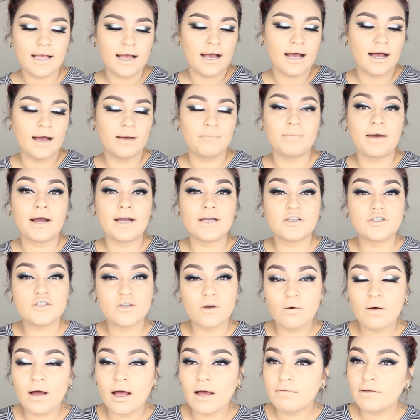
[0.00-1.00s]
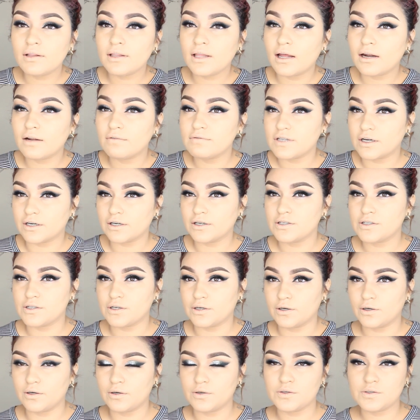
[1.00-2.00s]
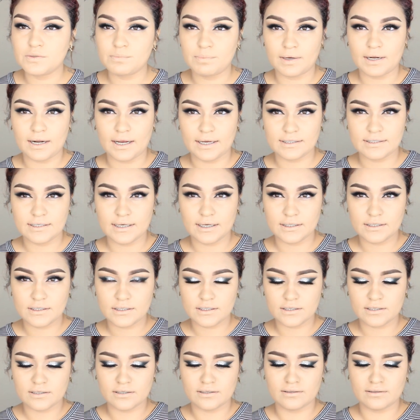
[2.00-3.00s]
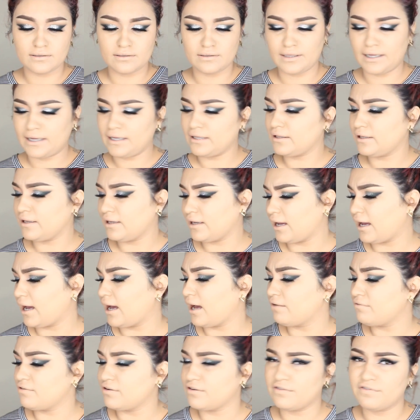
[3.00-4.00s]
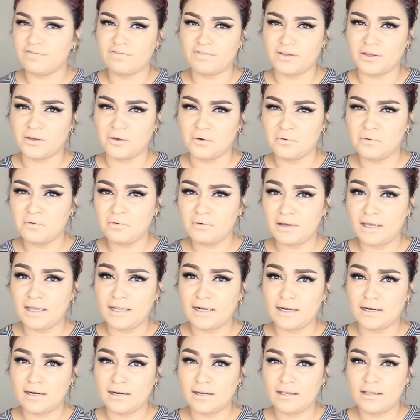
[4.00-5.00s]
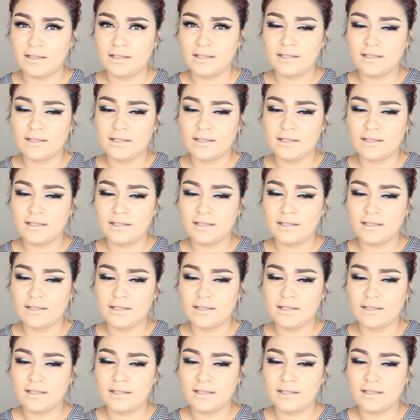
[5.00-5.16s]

I don't have a lot of dark circles, but I tend to lately have a few, and